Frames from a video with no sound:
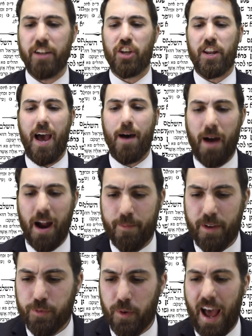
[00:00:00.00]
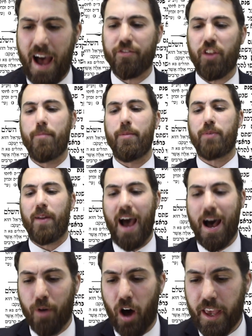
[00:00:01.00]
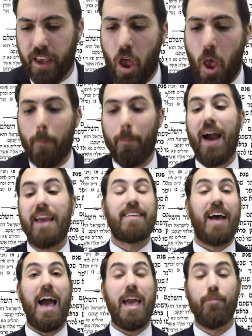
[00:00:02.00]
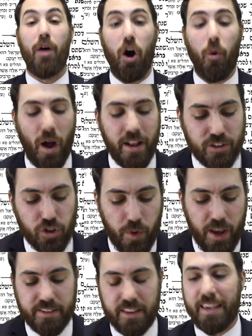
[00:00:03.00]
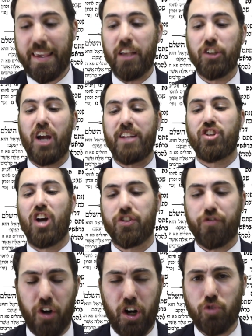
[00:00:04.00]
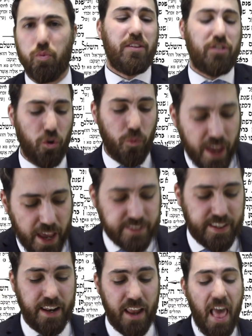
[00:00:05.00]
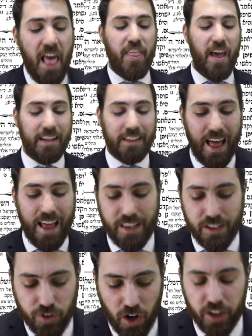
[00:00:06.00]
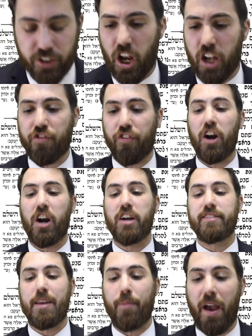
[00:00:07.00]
Shenamar, Mishpat Avdei, Mishpat amoi. my time. Oh, what's the reason the king gets judged first? What's the reason that Klal Yisrael is judged first?